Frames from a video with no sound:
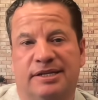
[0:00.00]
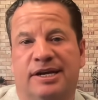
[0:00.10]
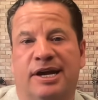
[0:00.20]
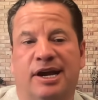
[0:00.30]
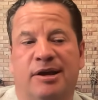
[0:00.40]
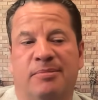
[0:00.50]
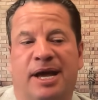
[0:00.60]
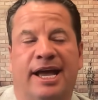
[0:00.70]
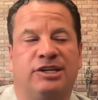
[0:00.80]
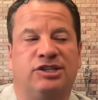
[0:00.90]
I
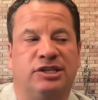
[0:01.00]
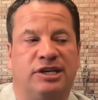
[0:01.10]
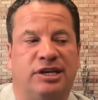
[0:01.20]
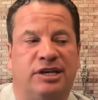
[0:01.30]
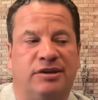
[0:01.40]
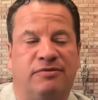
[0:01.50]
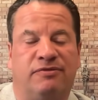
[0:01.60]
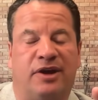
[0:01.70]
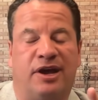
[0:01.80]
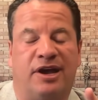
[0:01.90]
actually
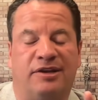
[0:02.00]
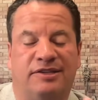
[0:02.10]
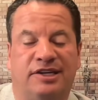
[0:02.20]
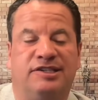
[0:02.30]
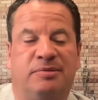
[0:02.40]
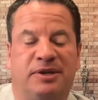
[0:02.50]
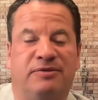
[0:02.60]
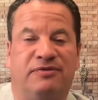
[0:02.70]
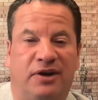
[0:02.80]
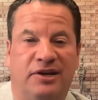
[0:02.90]
did something
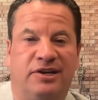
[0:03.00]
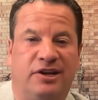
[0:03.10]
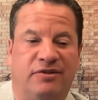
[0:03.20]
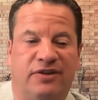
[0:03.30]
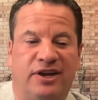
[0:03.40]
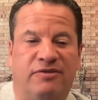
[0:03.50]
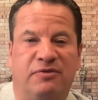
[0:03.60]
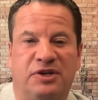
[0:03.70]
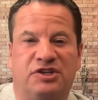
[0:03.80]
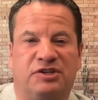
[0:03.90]
fun and innovative,
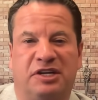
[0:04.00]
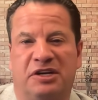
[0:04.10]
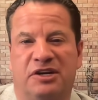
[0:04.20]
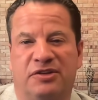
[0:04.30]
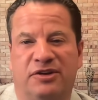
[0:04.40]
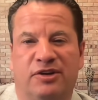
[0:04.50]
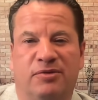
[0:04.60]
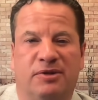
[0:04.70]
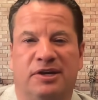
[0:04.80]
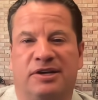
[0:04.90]
which in another year
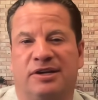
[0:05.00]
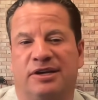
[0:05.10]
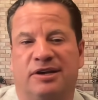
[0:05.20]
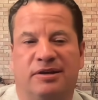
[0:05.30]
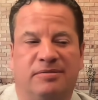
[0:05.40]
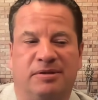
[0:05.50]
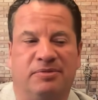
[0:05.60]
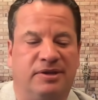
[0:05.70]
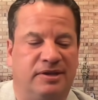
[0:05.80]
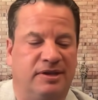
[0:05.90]
would look
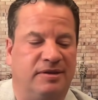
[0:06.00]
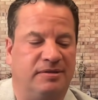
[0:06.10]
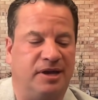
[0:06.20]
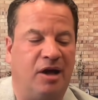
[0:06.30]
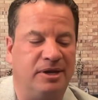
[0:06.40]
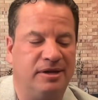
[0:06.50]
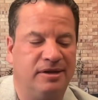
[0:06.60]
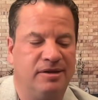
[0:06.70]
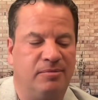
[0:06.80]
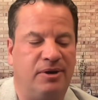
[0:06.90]
completely common.
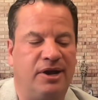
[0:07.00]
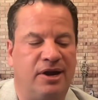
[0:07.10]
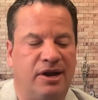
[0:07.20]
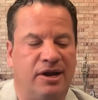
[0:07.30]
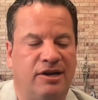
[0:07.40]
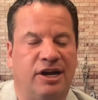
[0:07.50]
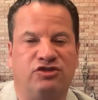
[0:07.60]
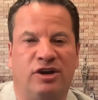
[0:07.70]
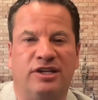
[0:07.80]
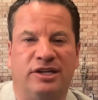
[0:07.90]
But I
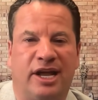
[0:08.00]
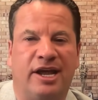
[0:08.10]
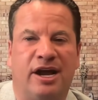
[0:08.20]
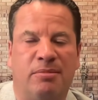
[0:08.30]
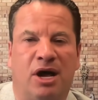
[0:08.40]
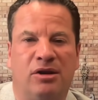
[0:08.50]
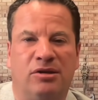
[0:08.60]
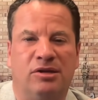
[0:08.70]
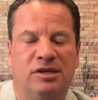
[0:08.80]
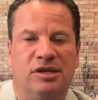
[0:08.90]
trained an AI
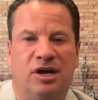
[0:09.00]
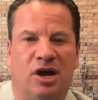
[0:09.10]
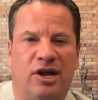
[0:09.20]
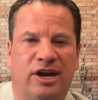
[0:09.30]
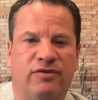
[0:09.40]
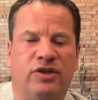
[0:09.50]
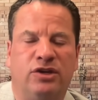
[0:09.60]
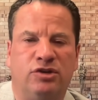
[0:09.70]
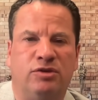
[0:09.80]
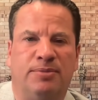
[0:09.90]
model on everything to
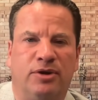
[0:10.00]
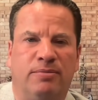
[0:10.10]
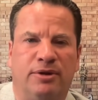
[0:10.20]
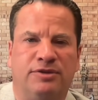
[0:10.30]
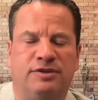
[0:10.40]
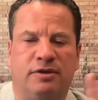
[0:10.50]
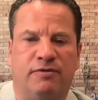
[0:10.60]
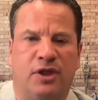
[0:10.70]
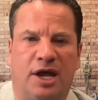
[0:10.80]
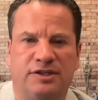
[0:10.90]
do with the burn the boats
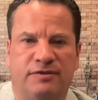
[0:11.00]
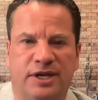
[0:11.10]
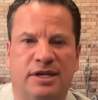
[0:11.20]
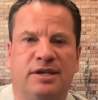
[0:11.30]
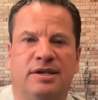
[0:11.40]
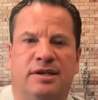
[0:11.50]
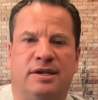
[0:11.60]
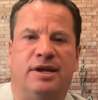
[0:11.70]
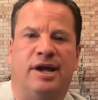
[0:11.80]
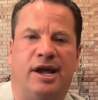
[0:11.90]
philosophy,
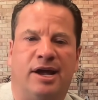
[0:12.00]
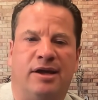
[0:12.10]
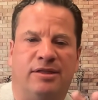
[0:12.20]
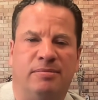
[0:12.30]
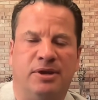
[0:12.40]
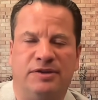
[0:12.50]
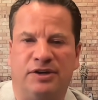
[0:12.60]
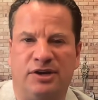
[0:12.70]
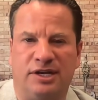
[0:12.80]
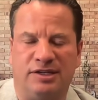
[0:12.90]
the
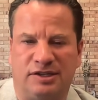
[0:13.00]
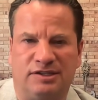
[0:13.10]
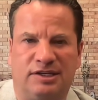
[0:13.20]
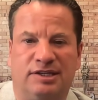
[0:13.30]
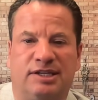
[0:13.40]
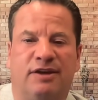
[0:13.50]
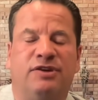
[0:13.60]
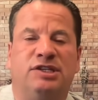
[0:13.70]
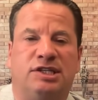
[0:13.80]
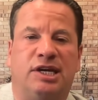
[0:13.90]
military instances,
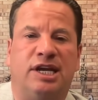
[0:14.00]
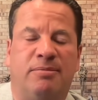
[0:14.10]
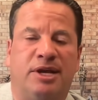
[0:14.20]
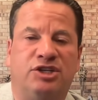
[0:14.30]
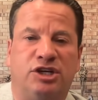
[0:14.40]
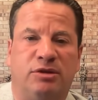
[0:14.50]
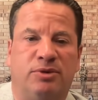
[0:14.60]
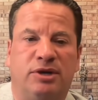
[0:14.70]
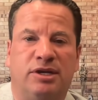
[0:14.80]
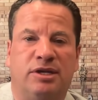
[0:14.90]
every study I mentioned in the
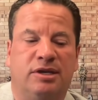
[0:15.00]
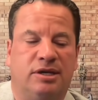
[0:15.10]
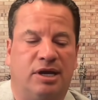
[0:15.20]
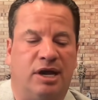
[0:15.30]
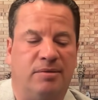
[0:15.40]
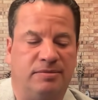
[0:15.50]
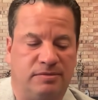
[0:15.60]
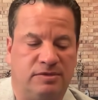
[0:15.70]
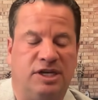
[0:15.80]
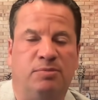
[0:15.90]
book,
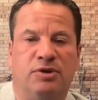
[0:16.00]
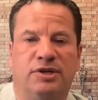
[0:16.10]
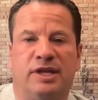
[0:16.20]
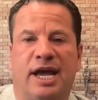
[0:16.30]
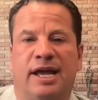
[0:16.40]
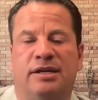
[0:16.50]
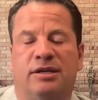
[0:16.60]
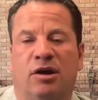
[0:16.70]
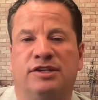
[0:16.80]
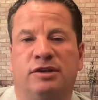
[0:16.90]
deeper into that.
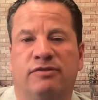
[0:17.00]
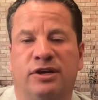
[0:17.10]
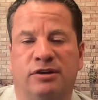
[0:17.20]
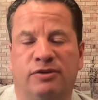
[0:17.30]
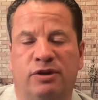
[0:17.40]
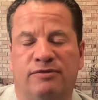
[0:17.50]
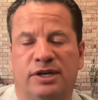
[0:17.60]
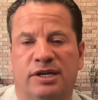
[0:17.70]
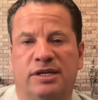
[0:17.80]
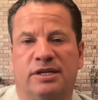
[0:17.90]
Also, every interview I've
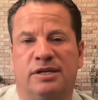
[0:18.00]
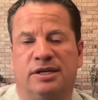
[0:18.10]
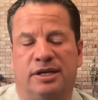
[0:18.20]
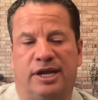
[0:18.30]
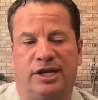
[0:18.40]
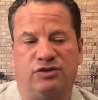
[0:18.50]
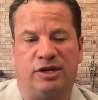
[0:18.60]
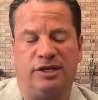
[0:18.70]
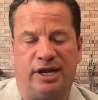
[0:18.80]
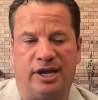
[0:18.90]
done. And I
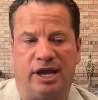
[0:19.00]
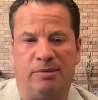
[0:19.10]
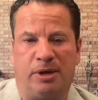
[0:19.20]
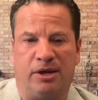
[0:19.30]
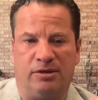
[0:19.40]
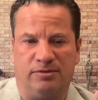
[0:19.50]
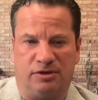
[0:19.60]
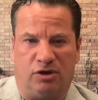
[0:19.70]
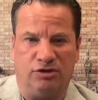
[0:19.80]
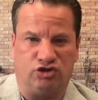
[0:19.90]
trained an AI model
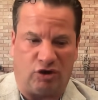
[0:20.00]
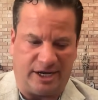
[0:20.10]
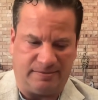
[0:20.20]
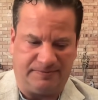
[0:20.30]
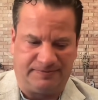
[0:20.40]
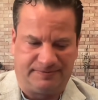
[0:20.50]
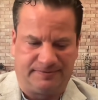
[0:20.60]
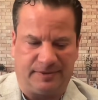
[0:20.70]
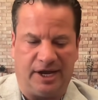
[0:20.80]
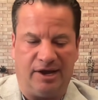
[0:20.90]
called Triton.
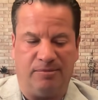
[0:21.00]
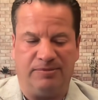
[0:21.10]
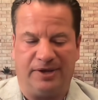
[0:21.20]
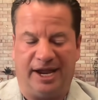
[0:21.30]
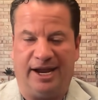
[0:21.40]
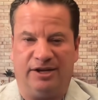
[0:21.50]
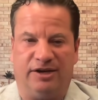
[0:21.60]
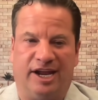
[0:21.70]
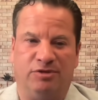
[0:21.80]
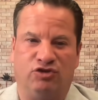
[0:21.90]
And the
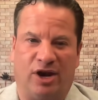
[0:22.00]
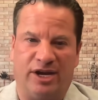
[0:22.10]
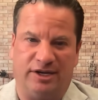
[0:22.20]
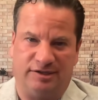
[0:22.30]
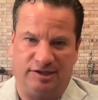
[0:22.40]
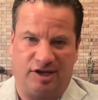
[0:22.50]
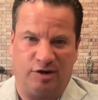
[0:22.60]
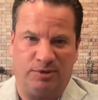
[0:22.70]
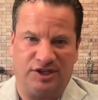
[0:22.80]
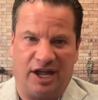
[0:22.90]
name of Triton is the son
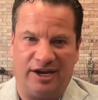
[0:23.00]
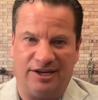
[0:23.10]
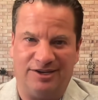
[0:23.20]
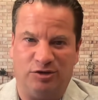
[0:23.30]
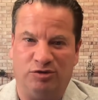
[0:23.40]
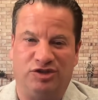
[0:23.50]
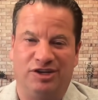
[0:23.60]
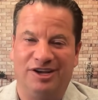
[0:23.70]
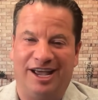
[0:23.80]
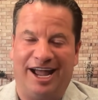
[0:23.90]
of Poseidon, who's
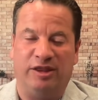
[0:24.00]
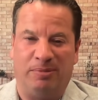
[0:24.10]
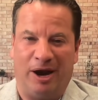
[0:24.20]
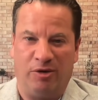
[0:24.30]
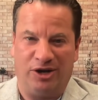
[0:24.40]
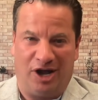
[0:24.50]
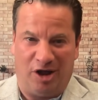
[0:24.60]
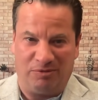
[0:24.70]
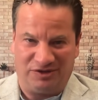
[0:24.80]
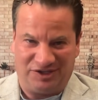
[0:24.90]
had the power to
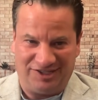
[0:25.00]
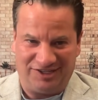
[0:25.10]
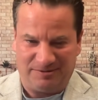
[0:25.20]
calm the seas.